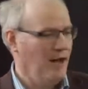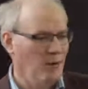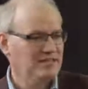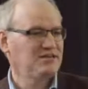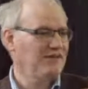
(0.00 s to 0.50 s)
And
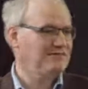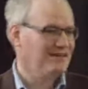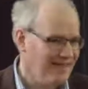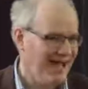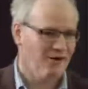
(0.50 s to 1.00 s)
once you've
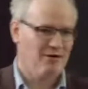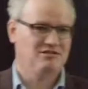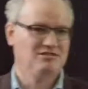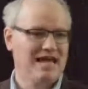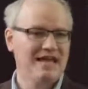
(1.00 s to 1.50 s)
answered that
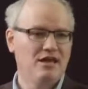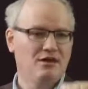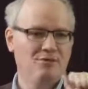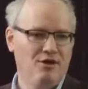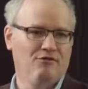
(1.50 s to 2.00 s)
question, then you
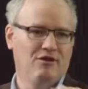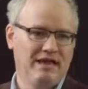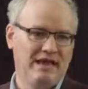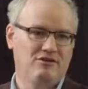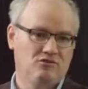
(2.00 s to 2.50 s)
can move on
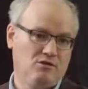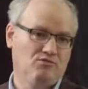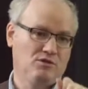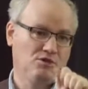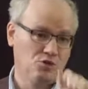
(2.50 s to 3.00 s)
and get to
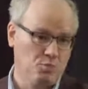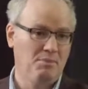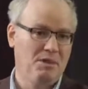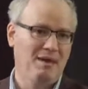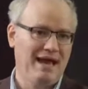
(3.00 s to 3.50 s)
grips with, should
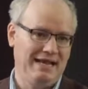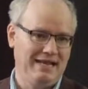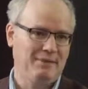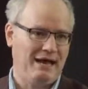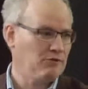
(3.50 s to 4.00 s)
we be
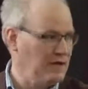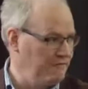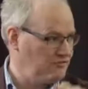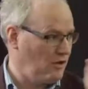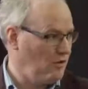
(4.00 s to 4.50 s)
bailing them out? And
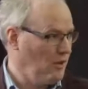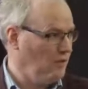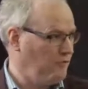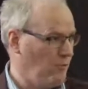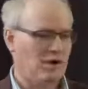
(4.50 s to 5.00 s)
if so,
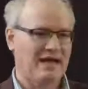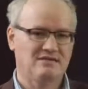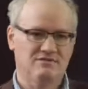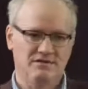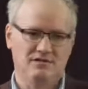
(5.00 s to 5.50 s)
for what
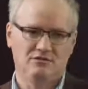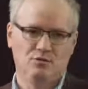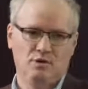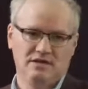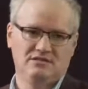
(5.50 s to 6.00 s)
activities and
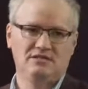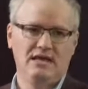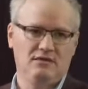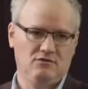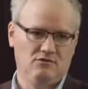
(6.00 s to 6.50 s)
to what
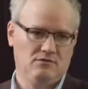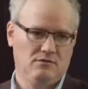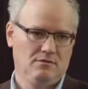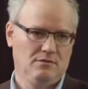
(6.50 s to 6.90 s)
extent?